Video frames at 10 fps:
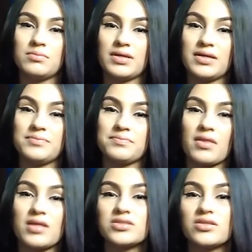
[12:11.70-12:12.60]
Yeah,
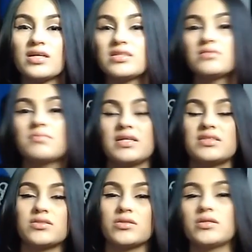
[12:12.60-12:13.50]
so that's my
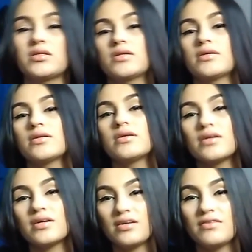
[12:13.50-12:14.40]
story
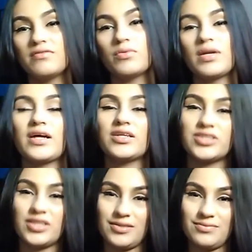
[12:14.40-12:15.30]
of when I got shot.